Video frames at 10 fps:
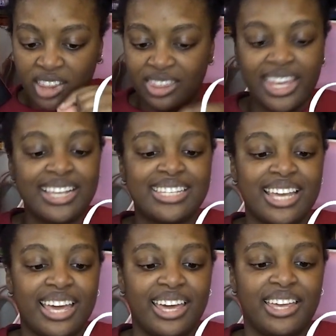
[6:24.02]
This
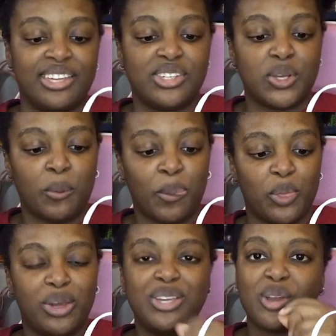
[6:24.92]
is...
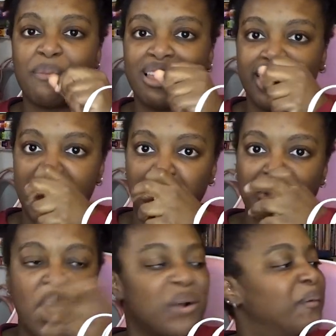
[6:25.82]
What is on my lip?